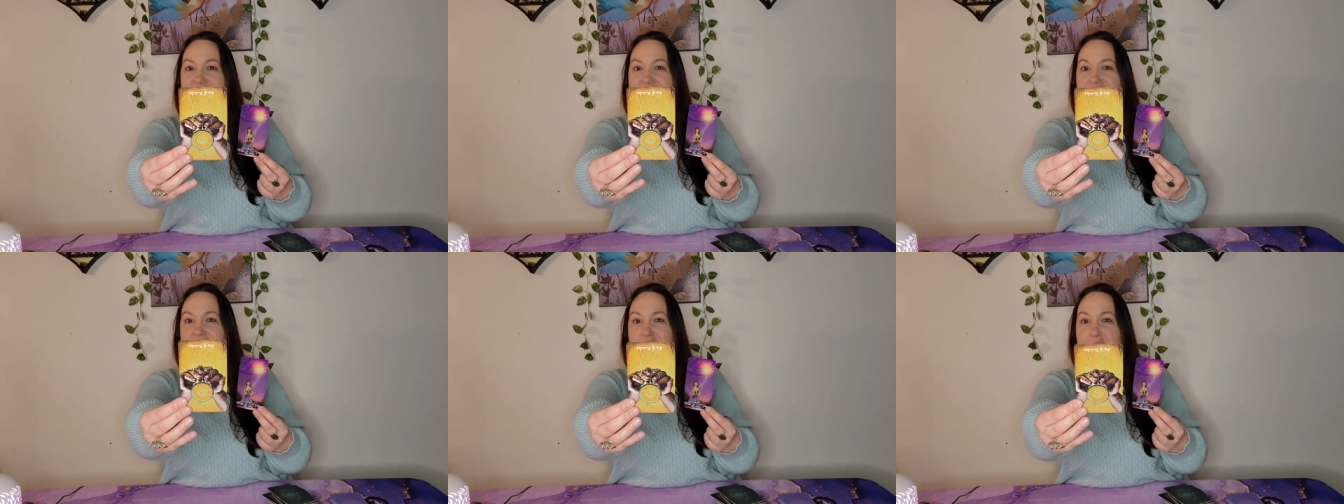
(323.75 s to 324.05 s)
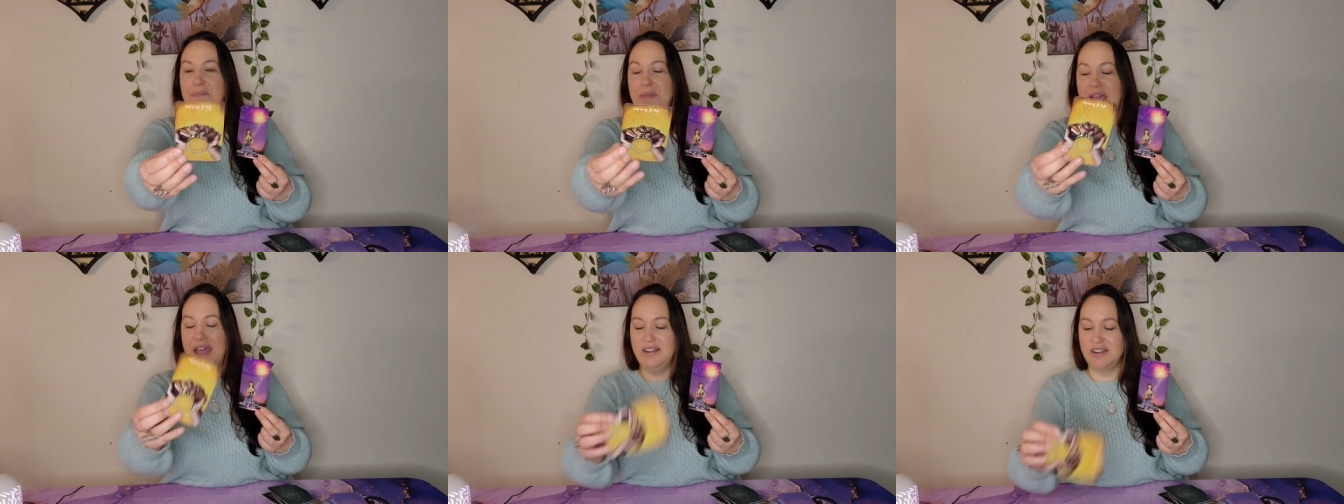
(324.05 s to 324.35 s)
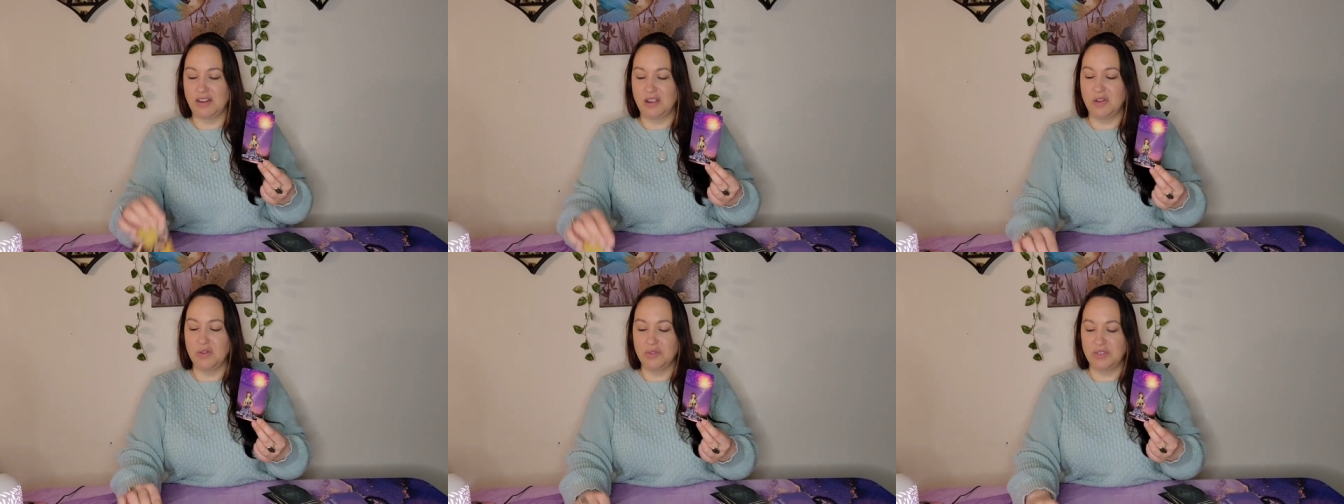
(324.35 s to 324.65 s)
Ace of
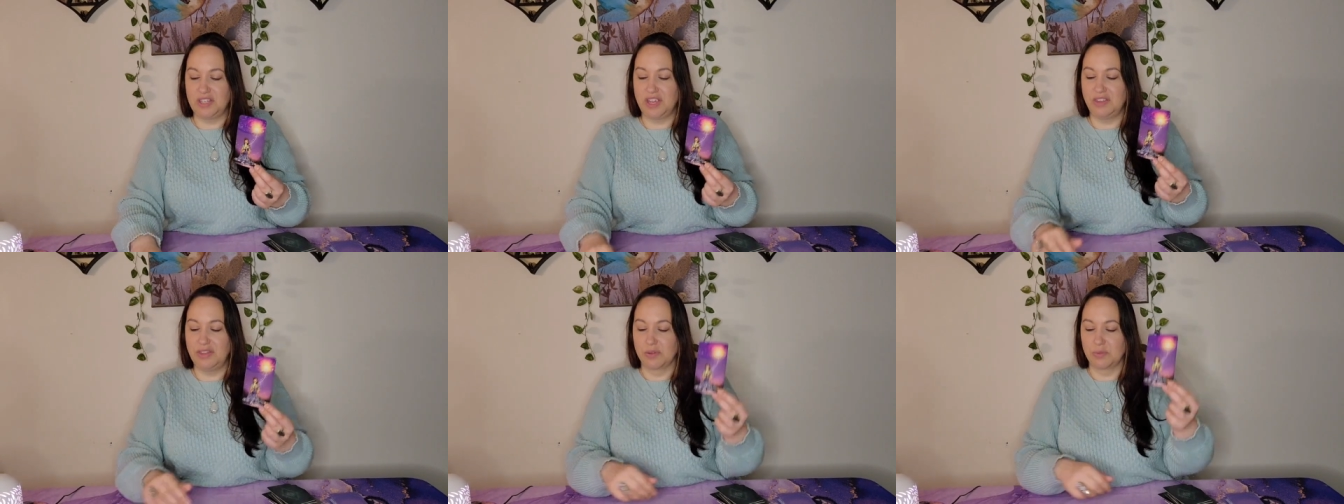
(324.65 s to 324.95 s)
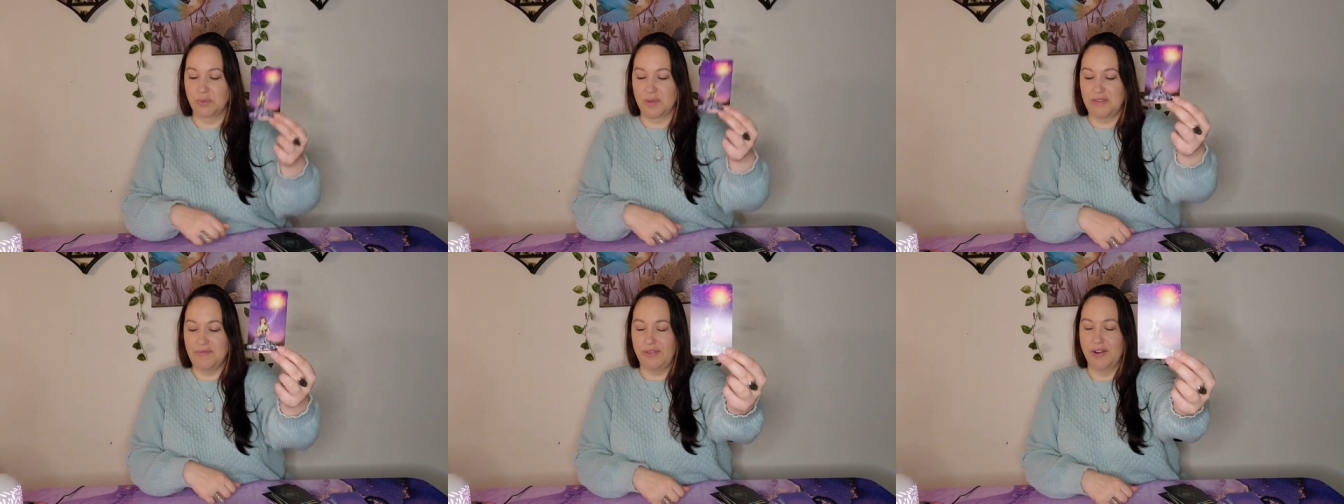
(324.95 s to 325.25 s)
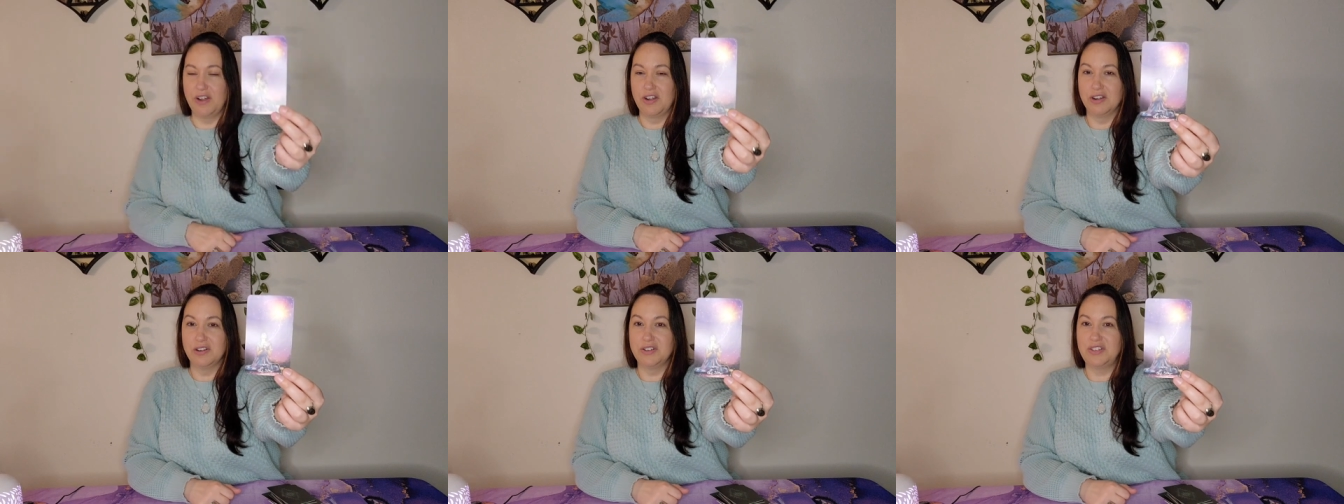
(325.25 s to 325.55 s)
Pentacles in the
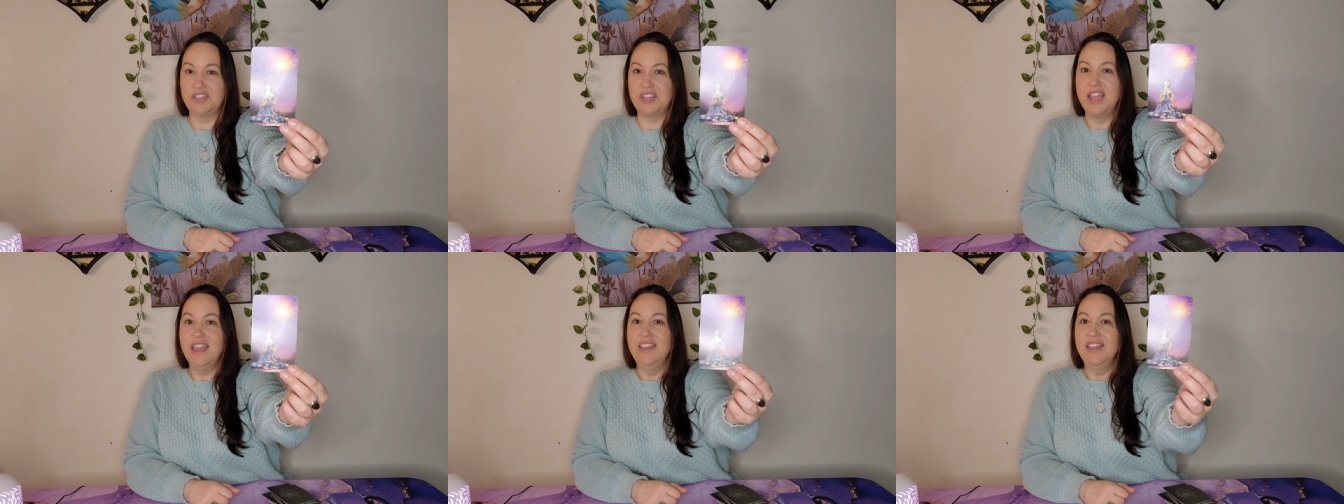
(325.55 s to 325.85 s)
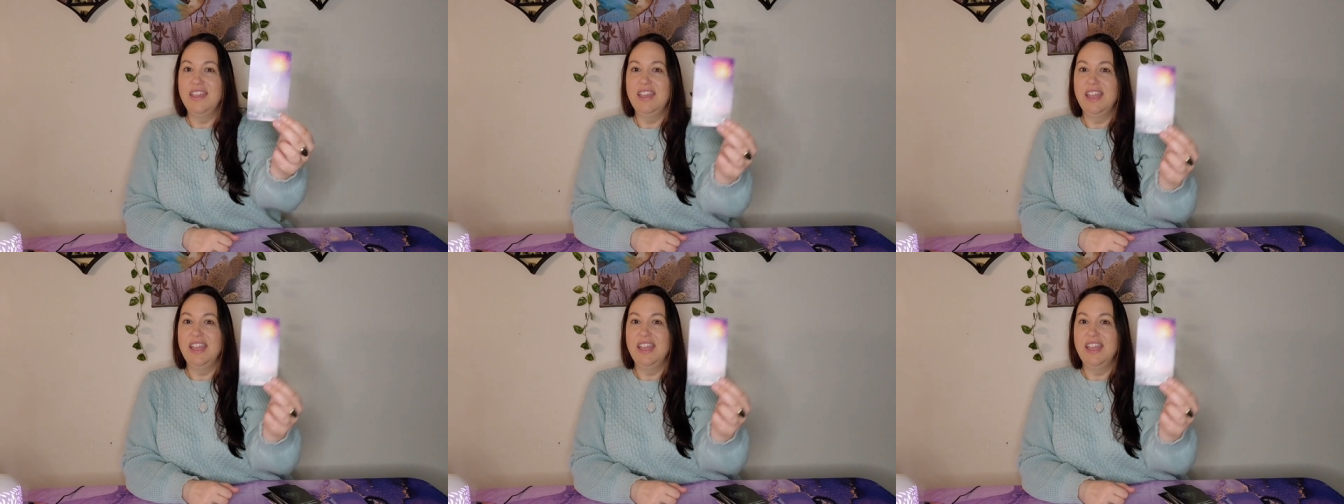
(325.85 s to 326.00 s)
reverse,